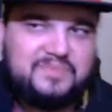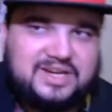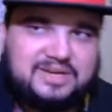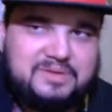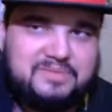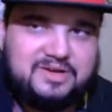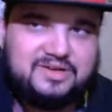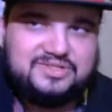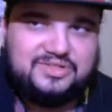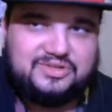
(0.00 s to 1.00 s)
So I gotta pay my
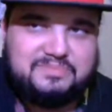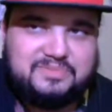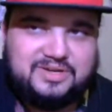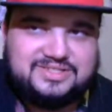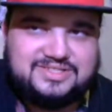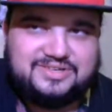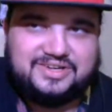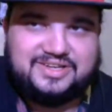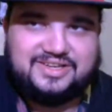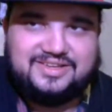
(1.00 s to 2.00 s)
130 bucks to
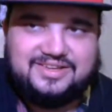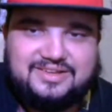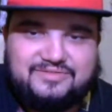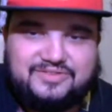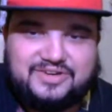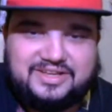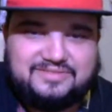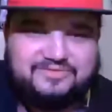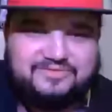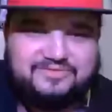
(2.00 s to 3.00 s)
cricket before they
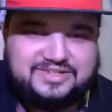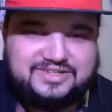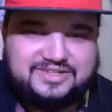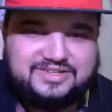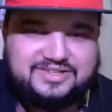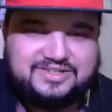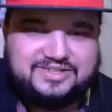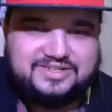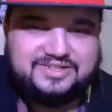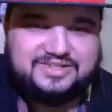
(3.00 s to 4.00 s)
before, before they me, shut me off